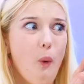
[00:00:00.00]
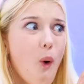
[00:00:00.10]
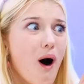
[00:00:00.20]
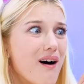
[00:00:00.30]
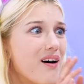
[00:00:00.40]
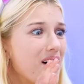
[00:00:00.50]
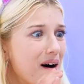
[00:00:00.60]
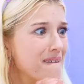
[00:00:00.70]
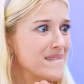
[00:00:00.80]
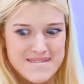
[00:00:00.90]
Treat of the
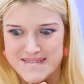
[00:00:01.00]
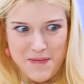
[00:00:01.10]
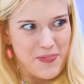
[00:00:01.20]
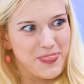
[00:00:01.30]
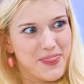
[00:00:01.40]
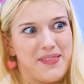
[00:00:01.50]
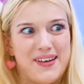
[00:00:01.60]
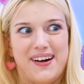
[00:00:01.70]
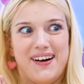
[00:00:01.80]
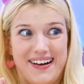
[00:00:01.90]
century right here,
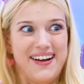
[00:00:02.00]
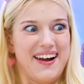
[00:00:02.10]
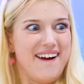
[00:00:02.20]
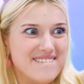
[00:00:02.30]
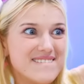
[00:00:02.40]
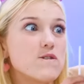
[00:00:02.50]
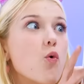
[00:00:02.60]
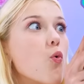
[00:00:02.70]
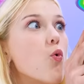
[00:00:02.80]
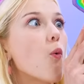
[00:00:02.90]
man! Just put it on